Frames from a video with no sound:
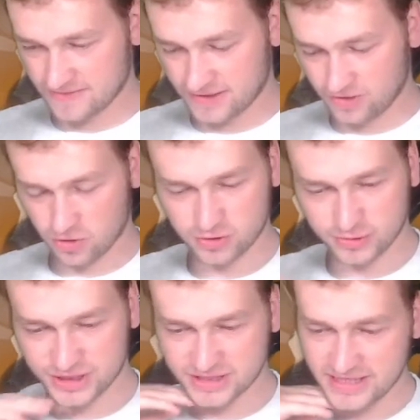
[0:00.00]
no
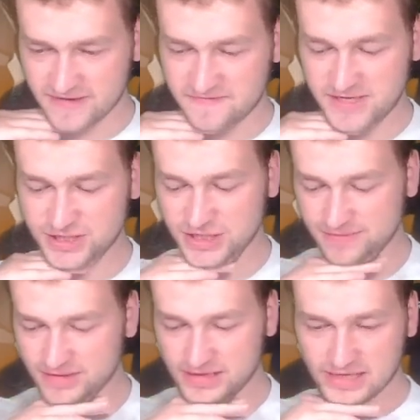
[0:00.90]
question. I have
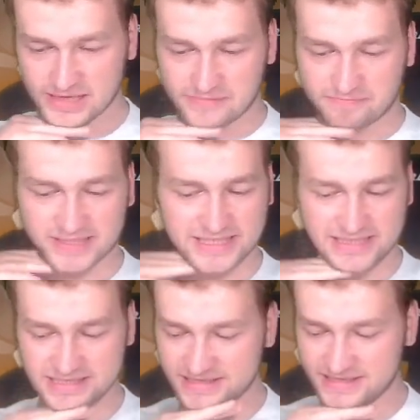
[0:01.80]
matchup, but
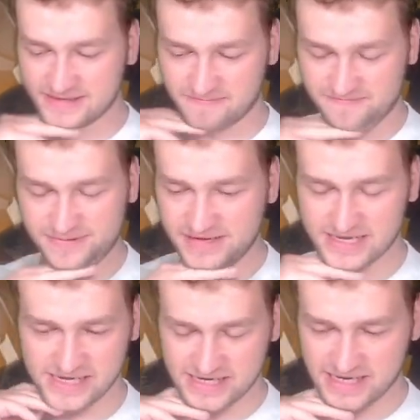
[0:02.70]
still
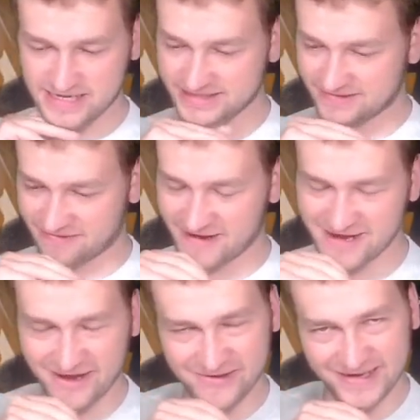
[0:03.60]
playing against
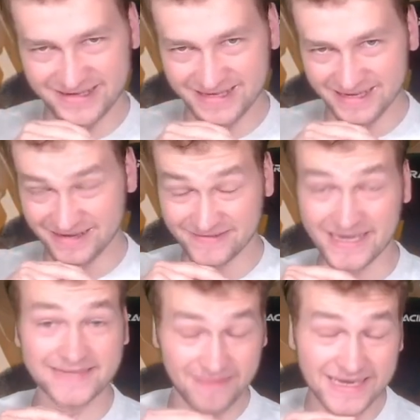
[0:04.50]
Firecracker,
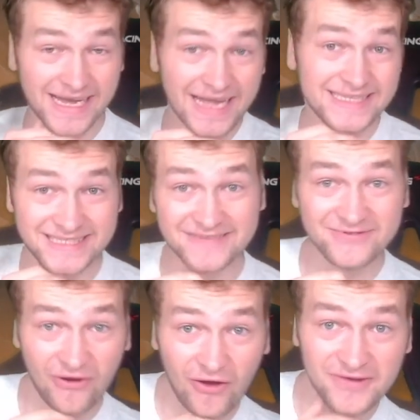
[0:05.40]
playing against the
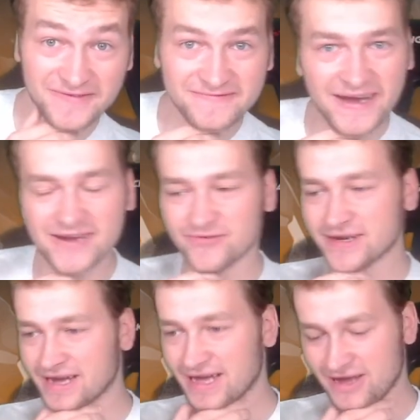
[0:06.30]
evolved
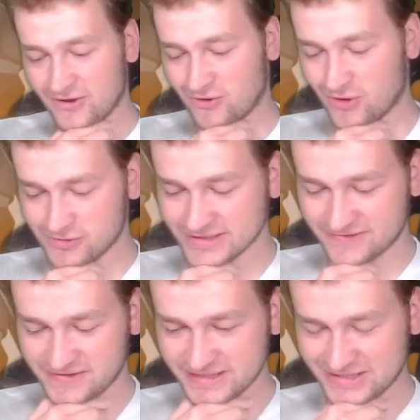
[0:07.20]
Firecracker always
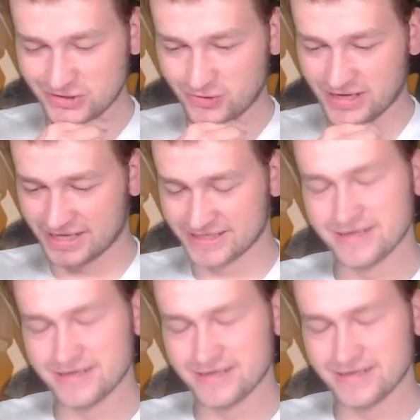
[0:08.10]
feels so hard.